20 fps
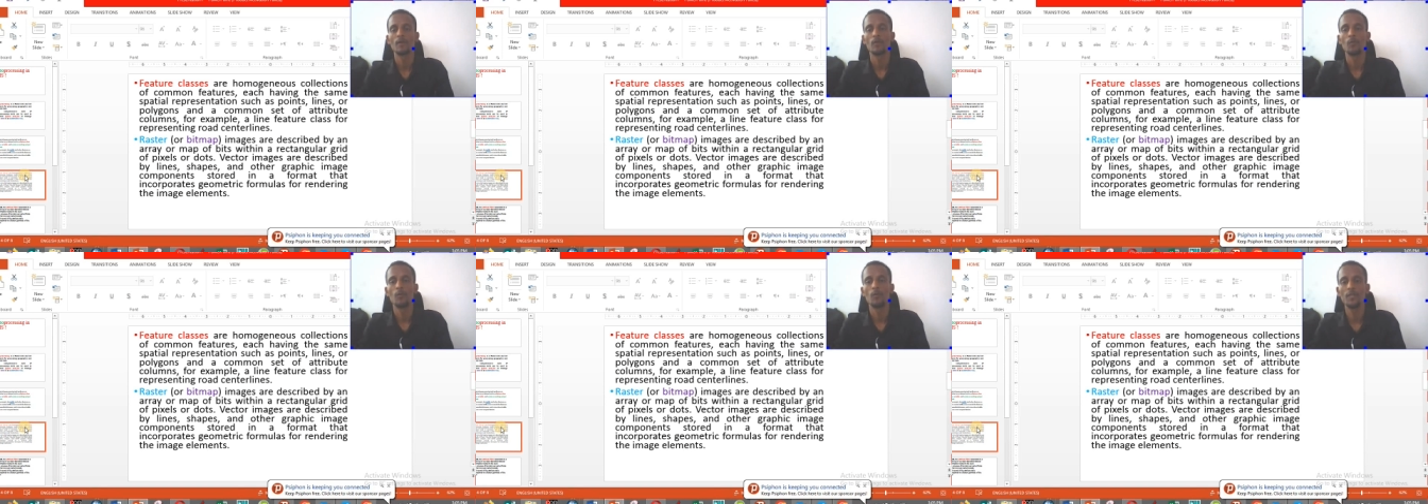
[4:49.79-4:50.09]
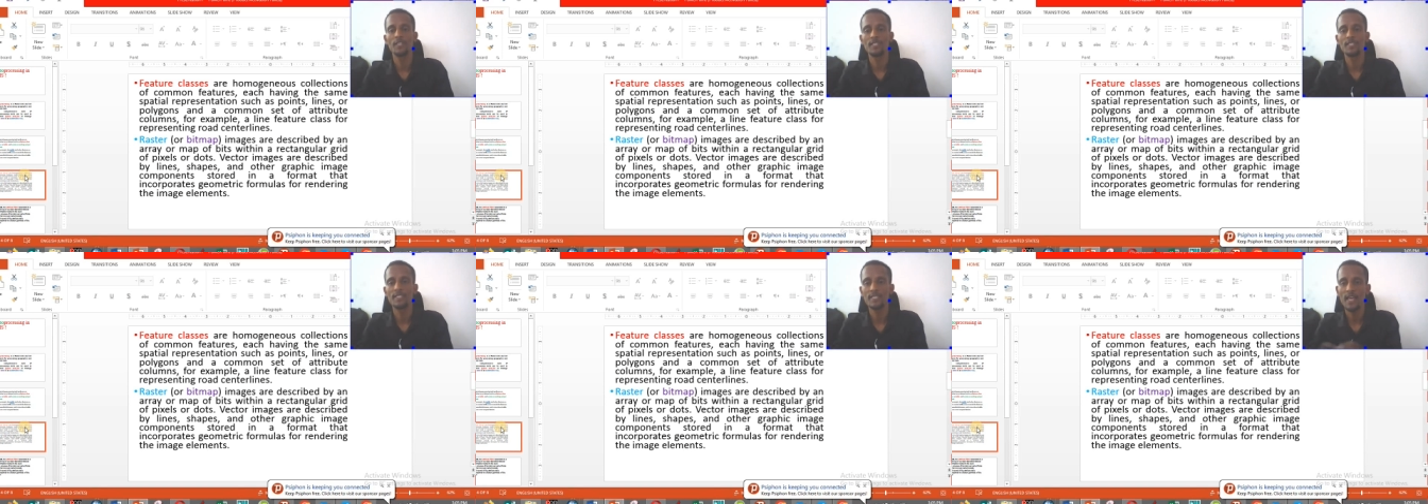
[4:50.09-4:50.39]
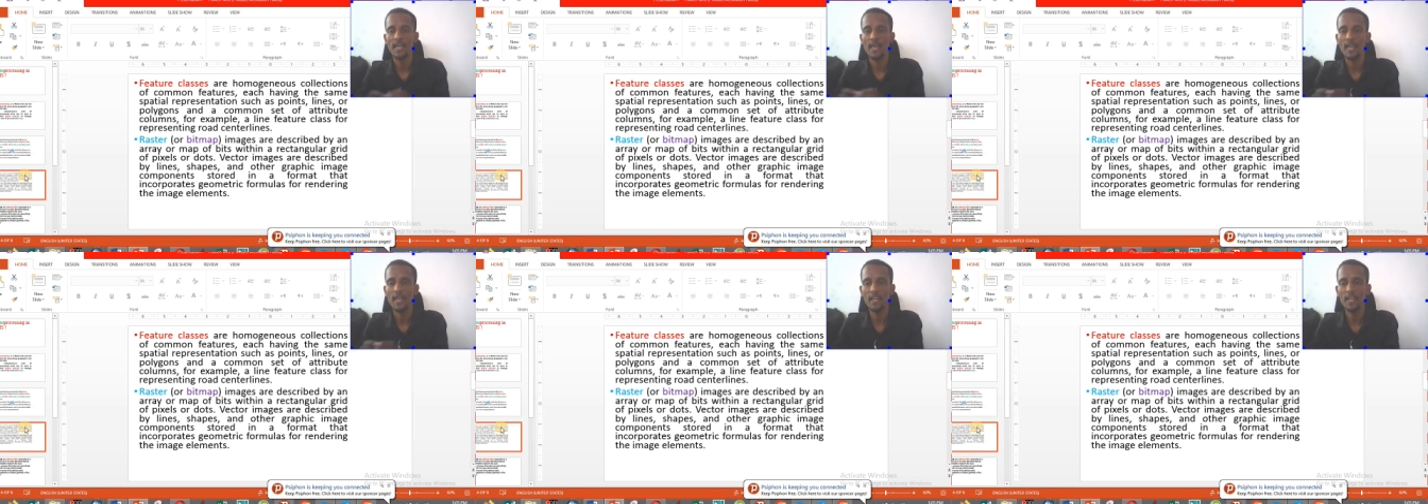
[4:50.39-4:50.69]
with
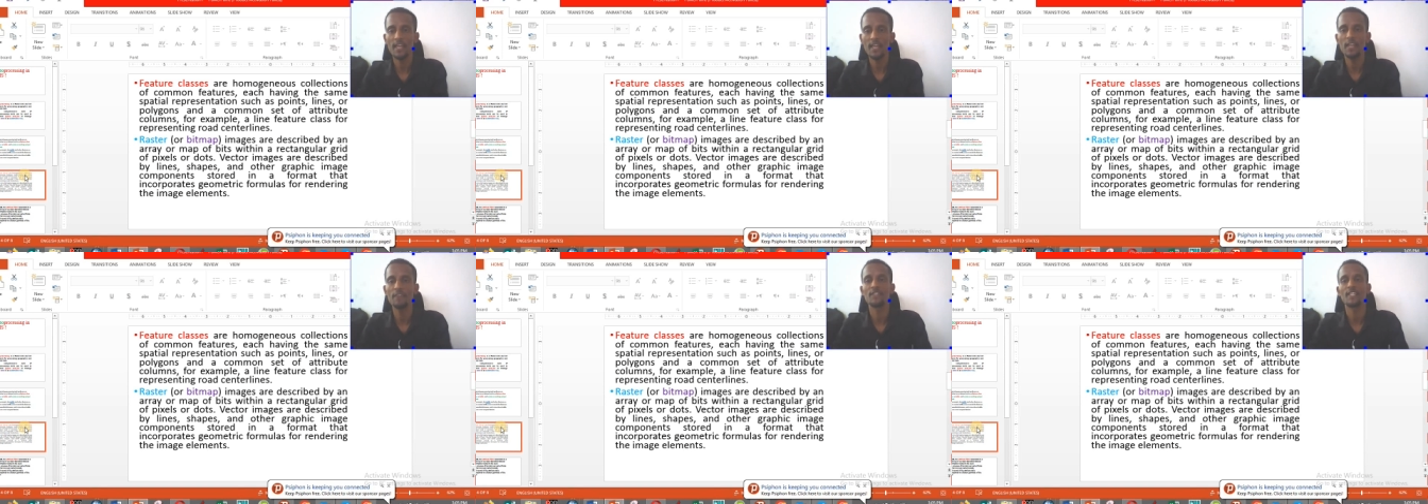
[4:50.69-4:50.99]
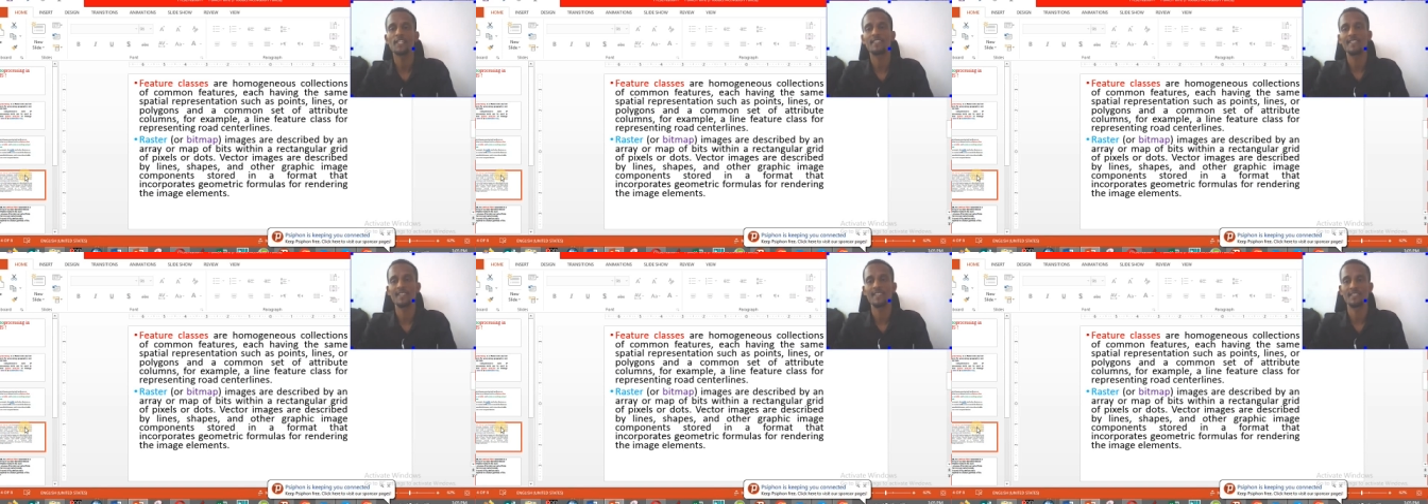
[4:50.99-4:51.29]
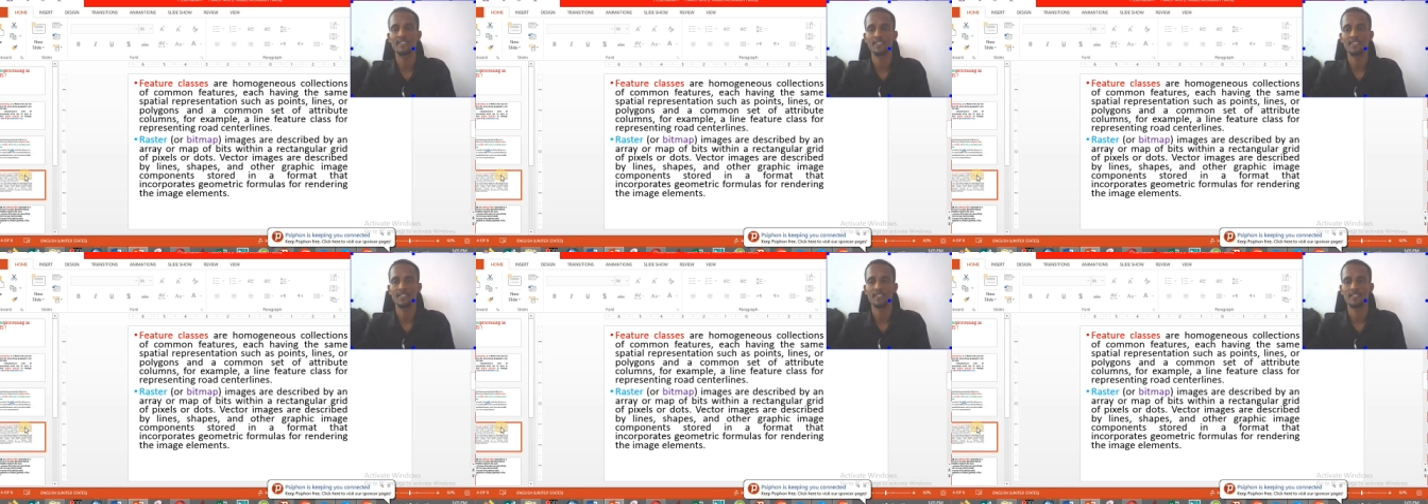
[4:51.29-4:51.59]
enough
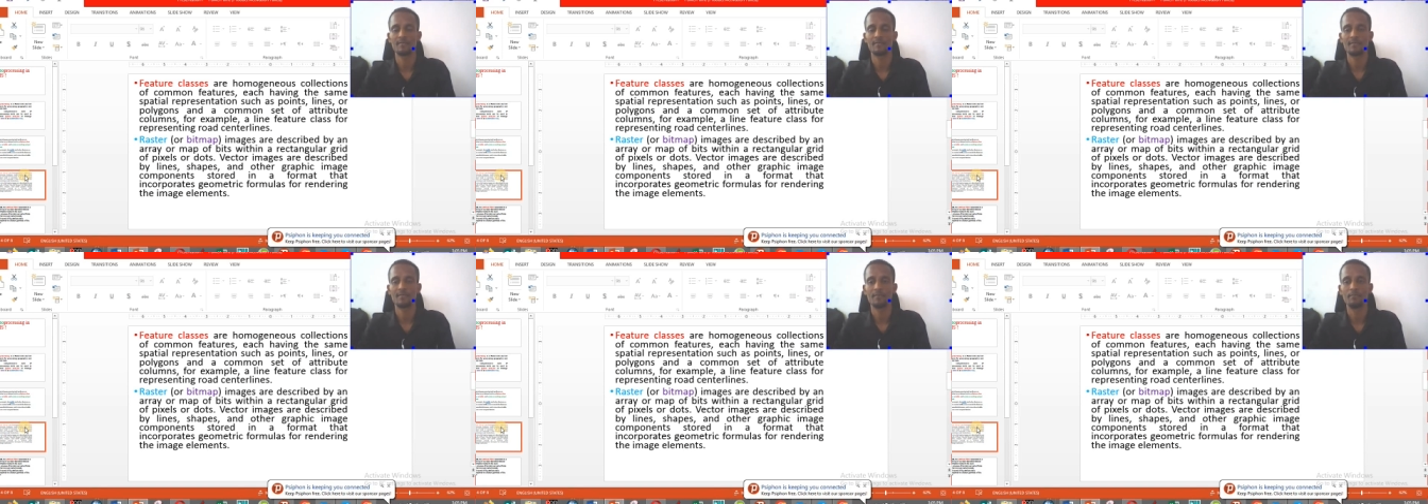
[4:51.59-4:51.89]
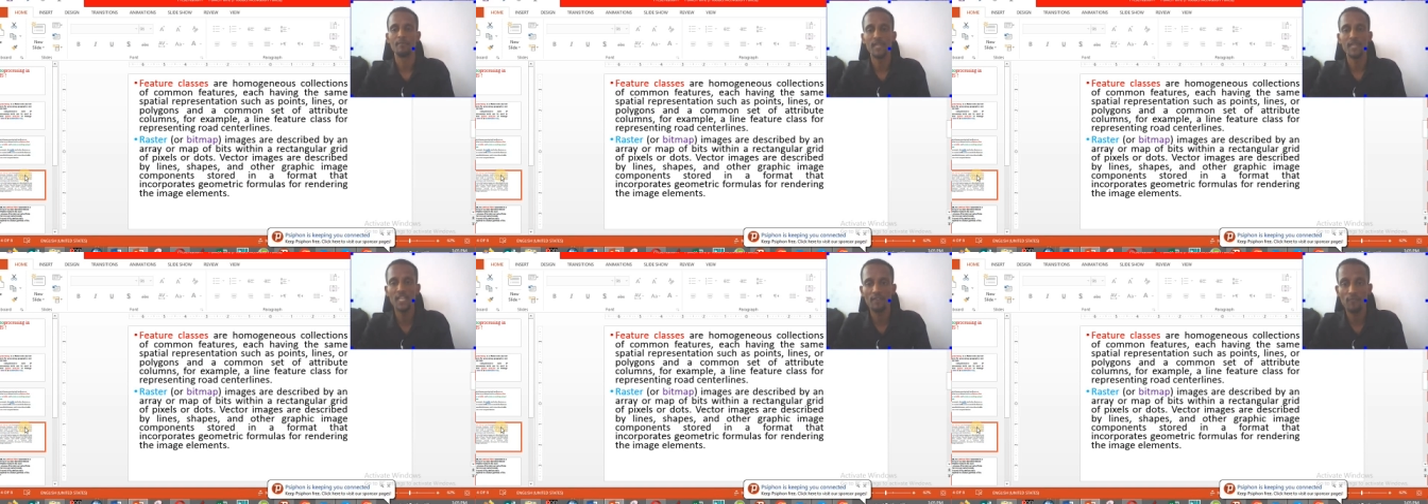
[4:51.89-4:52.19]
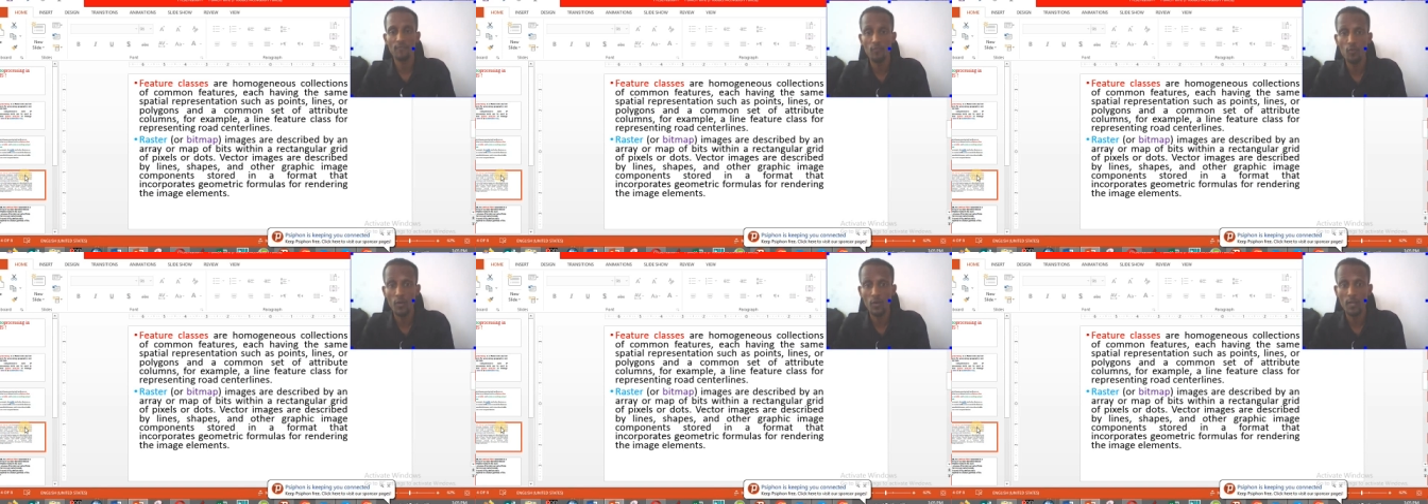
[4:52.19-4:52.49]
sentences
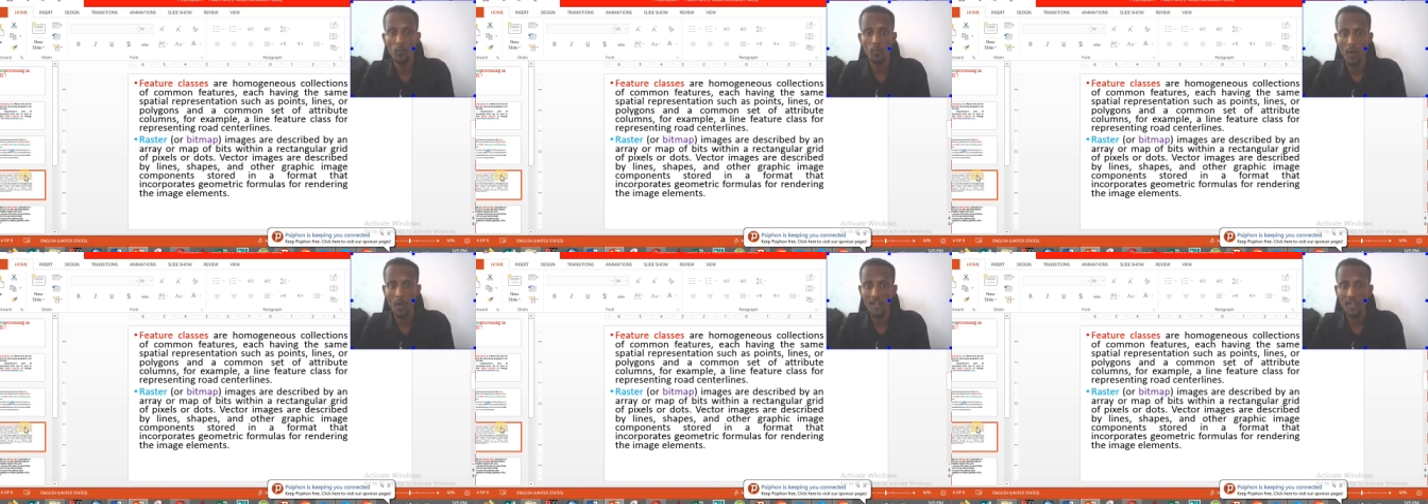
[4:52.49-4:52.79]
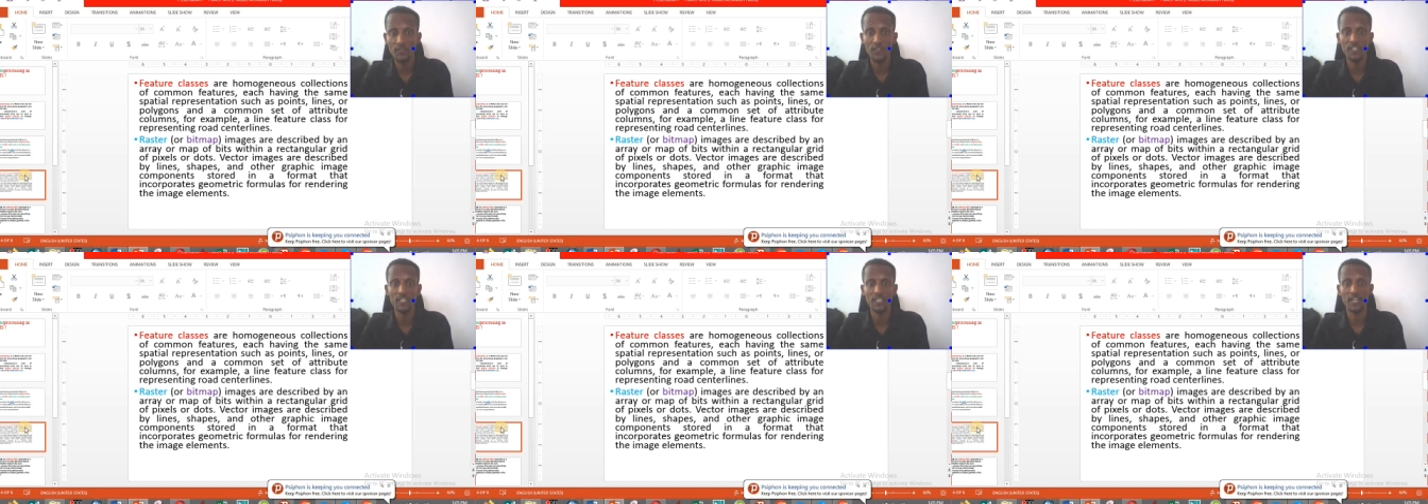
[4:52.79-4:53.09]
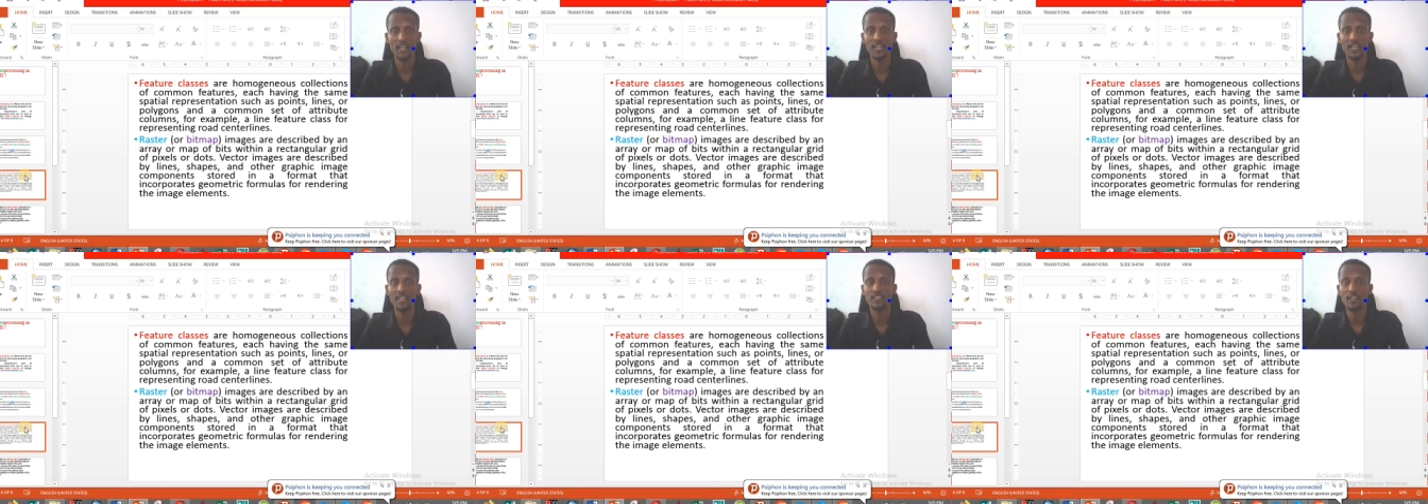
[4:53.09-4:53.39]
meaningfully what's
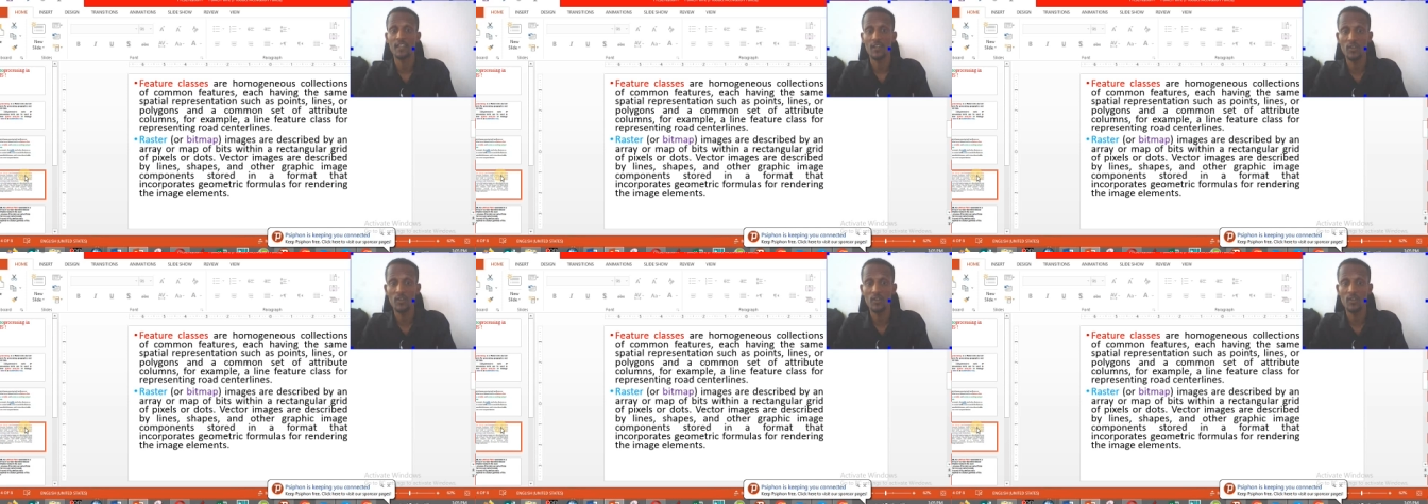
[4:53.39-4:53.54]
feature class.